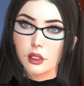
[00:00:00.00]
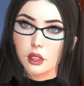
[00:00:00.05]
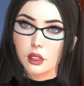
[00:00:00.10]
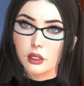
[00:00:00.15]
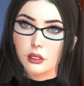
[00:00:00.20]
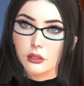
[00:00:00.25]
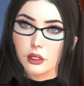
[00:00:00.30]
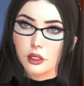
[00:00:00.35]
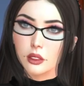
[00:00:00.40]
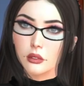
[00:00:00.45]

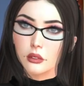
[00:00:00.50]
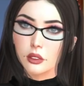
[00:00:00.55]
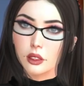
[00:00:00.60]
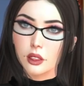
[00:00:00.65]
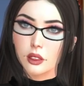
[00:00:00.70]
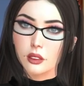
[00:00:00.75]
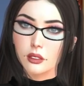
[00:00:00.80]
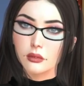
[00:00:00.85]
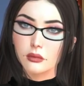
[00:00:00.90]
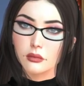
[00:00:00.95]
That'll shut
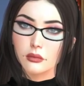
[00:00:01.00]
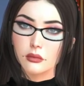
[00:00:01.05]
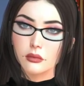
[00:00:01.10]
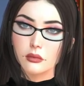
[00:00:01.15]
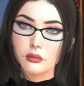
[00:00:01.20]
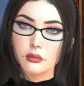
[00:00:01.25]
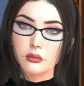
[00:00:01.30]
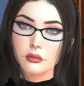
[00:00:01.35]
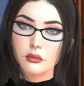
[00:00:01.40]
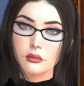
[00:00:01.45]
them up.
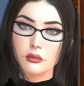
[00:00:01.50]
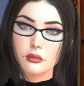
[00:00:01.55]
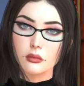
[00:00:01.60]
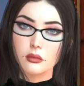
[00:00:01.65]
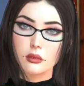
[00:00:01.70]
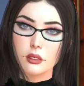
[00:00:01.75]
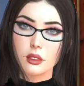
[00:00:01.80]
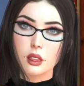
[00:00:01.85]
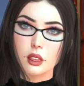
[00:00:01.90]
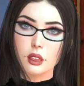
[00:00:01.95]

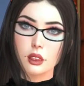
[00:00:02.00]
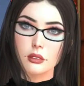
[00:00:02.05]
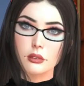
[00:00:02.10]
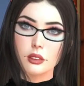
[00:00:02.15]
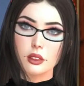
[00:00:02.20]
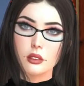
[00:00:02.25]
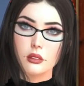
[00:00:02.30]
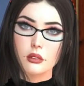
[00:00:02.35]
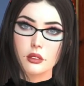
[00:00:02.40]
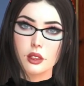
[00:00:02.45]

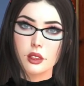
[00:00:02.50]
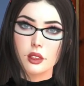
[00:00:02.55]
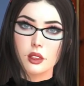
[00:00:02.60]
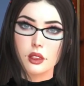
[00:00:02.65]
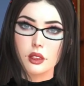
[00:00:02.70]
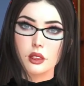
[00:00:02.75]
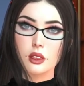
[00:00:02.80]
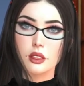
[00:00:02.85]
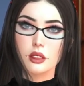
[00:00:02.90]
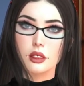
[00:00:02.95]
Now, as
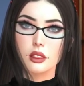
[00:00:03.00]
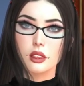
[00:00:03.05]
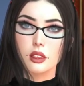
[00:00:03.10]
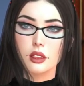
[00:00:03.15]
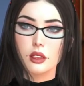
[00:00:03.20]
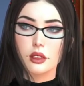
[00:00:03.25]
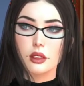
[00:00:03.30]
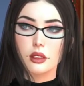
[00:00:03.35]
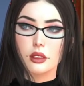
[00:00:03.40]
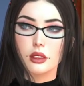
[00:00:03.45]

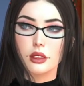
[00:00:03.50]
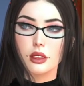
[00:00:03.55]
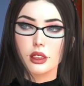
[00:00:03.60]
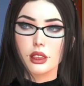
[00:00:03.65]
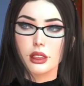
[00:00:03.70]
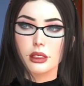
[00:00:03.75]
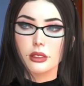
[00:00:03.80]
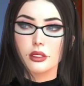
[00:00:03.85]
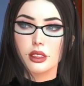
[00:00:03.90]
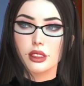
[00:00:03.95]
individuals, we can
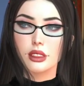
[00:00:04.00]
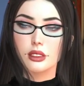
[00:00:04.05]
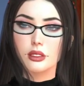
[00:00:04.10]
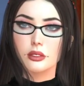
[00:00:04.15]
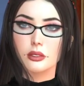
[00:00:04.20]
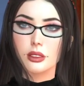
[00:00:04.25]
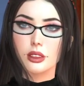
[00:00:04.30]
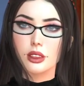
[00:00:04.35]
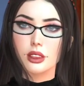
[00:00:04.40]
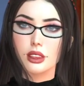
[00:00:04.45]
attempt
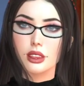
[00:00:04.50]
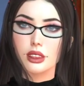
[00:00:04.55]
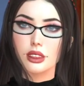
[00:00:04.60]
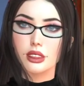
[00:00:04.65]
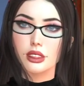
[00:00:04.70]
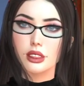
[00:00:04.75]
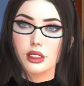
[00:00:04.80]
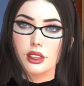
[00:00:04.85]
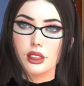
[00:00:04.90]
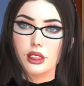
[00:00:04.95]
at being
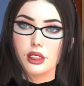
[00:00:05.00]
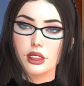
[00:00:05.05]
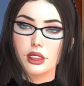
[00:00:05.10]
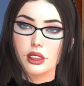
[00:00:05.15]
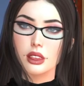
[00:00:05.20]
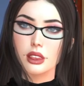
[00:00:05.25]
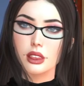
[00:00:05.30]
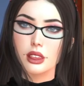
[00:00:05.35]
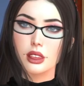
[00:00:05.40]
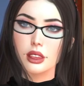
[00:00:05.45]
more
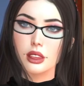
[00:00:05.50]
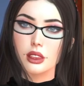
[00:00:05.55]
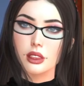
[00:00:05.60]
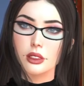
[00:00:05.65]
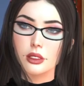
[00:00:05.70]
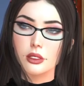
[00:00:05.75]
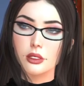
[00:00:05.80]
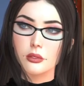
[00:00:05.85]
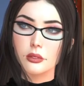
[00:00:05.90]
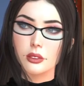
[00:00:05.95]
mindful of
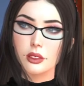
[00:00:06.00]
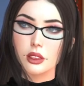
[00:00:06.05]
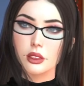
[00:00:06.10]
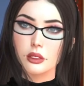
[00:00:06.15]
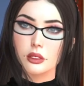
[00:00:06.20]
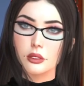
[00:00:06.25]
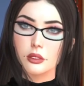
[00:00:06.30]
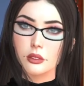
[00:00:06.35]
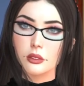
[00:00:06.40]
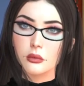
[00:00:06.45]
how
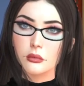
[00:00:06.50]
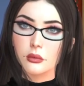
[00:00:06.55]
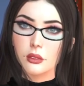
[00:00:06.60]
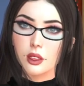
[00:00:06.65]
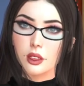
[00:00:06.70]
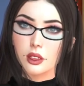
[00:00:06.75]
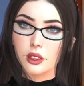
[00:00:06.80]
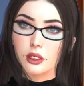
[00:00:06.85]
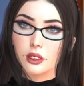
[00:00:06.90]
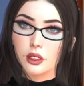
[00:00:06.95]

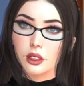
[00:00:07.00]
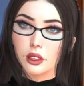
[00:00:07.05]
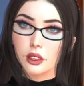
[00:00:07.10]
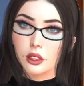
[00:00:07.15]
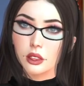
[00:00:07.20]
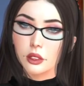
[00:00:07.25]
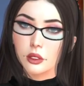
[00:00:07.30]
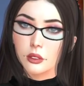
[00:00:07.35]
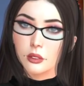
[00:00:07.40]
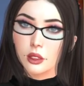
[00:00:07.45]
judgy we
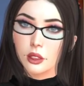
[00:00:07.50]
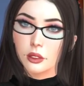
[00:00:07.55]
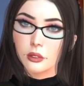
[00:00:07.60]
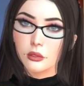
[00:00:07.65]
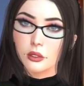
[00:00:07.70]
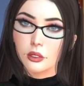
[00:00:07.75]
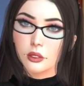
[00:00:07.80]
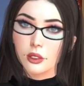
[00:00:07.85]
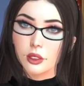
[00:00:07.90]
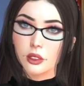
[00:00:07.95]
are by
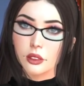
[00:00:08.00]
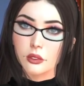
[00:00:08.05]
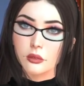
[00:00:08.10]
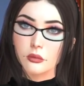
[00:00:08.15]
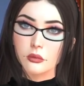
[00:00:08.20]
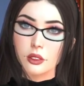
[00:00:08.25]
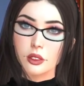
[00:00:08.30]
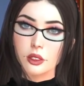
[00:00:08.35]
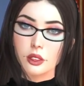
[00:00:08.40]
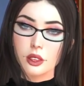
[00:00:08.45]
giving
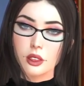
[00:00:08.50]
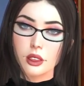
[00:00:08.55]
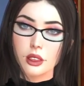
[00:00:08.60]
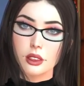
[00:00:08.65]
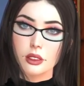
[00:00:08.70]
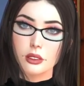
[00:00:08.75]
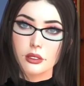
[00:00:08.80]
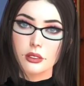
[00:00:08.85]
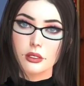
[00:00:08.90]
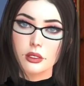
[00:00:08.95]

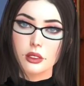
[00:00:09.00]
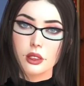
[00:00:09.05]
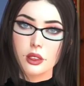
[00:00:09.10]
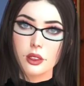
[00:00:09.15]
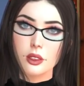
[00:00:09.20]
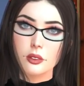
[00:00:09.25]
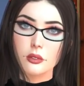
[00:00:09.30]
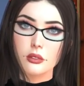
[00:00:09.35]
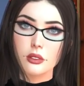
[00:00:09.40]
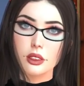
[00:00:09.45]
the person
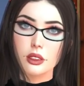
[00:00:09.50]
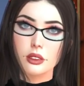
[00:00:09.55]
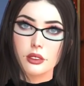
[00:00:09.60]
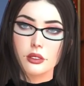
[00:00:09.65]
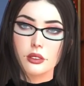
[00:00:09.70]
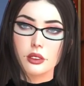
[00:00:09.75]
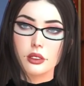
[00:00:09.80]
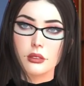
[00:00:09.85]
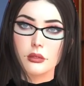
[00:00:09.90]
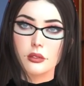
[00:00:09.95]
the benefit
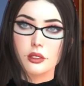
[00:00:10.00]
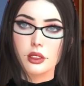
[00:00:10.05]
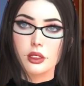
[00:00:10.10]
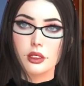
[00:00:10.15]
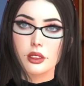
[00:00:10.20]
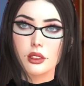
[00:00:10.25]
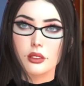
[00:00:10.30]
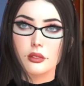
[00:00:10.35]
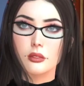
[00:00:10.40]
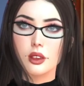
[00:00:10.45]
of the doubt.